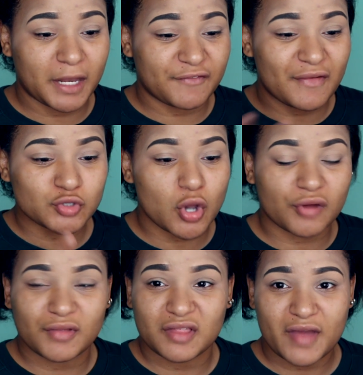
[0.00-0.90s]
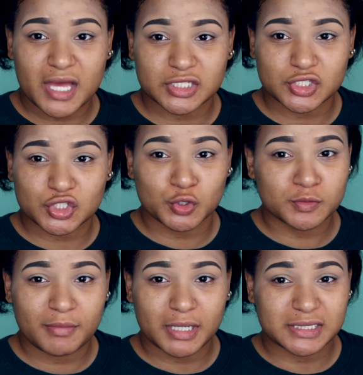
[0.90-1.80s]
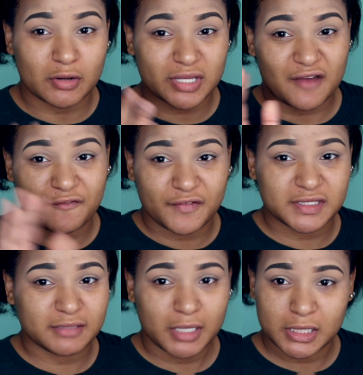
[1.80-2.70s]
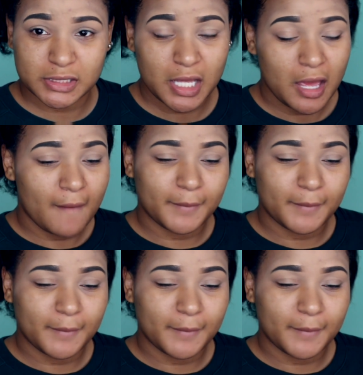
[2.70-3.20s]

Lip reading: And if I'm talking really fast, excuse me, because I only have 15 minutes,